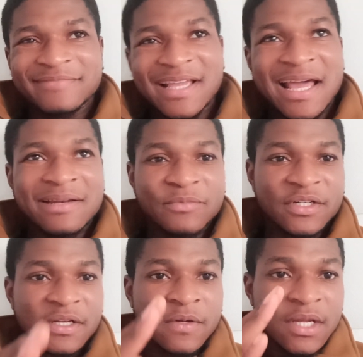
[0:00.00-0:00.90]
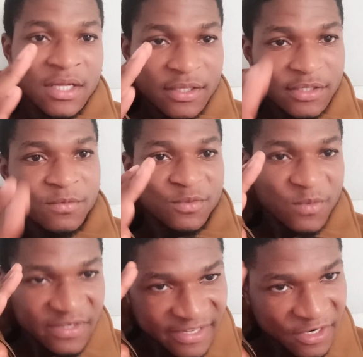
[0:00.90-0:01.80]
Ah, the breakdown. This was
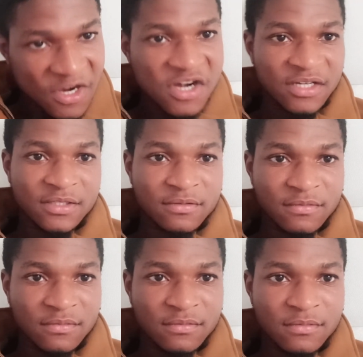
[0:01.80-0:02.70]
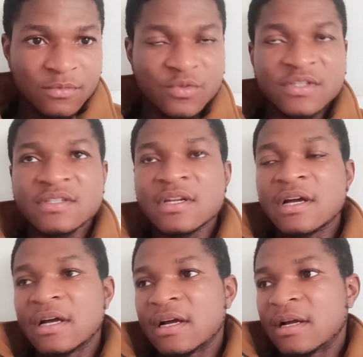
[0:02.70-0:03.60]
what I earned. Was
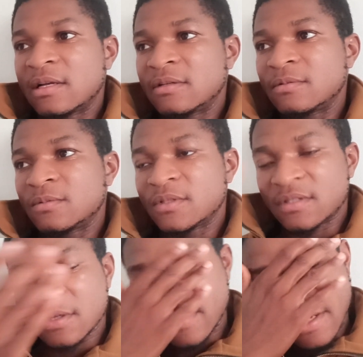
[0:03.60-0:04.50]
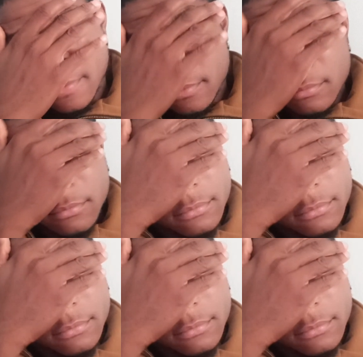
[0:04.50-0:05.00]
uh was around